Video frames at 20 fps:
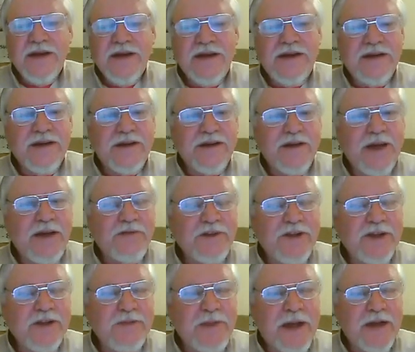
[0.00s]

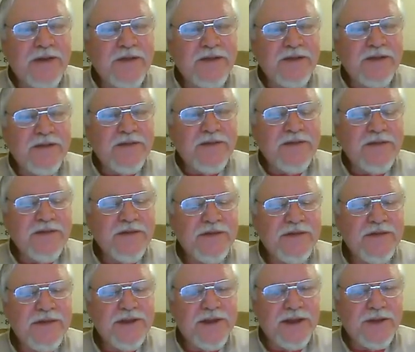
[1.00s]
Heavenly Mountain
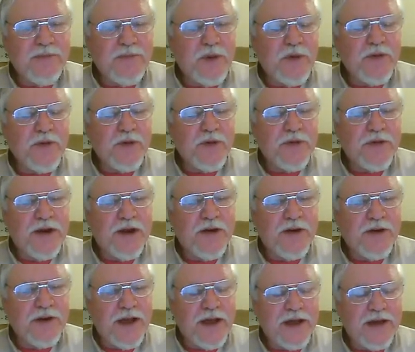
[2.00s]
in Boone, North
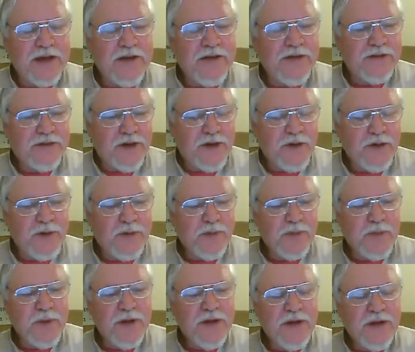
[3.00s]
Carolina is the
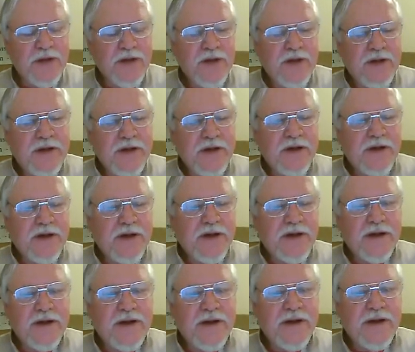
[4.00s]
home
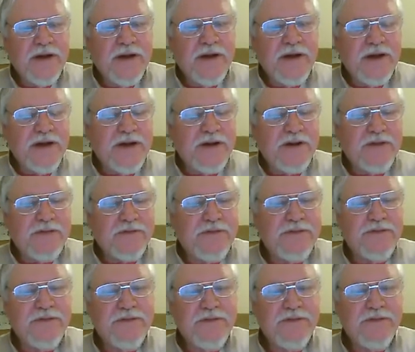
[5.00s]
of
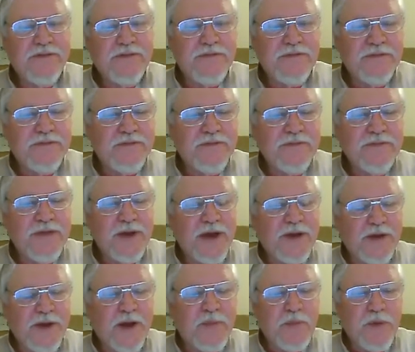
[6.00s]
a
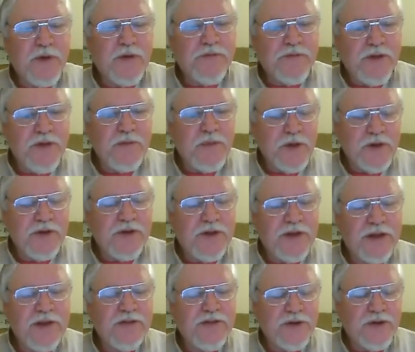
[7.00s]
number of
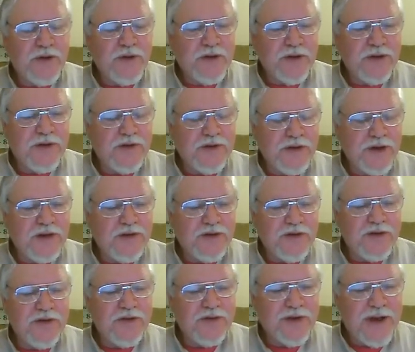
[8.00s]
communities and
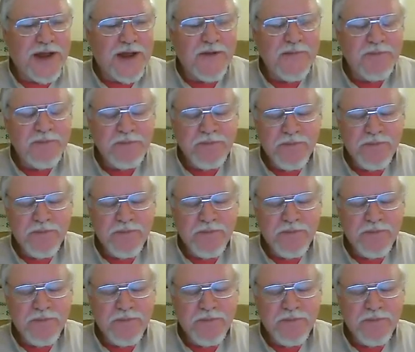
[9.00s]
organizations now,